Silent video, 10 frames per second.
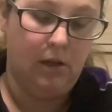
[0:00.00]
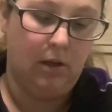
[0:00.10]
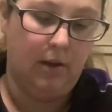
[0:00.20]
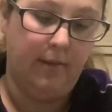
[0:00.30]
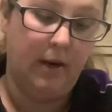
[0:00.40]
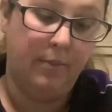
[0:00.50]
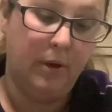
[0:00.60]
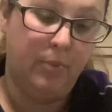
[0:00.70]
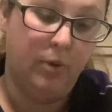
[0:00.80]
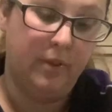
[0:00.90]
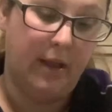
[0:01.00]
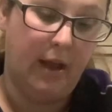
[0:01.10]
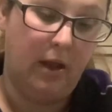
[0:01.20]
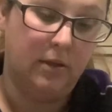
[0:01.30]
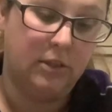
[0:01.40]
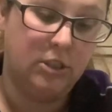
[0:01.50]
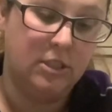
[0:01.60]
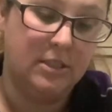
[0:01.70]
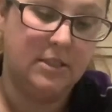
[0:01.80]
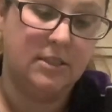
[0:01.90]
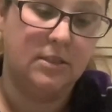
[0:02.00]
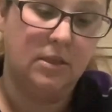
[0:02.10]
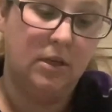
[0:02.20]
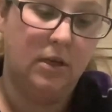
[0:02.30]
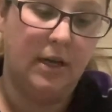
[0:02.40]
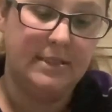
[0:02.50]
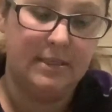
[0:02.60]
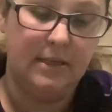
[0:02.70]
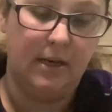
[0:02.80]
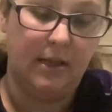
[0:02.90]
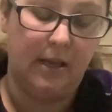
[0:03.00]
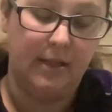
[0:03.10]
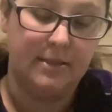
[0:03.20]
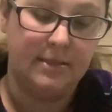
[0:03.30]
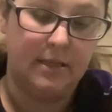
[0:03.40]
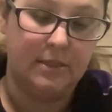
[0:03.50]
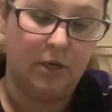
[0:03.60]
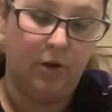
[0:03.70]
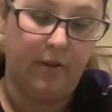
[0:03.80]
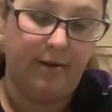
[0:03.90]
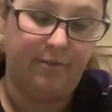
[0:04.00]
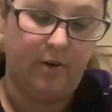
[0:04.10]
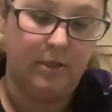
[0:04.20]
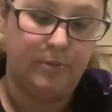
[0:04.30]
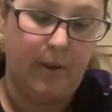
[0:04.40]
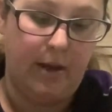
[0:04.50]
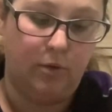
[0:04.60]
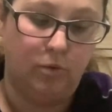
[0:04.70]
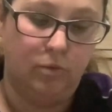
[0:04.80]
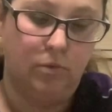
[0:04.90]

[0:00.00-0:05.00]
And then I'm going to put that just nice and in the center on that front panel.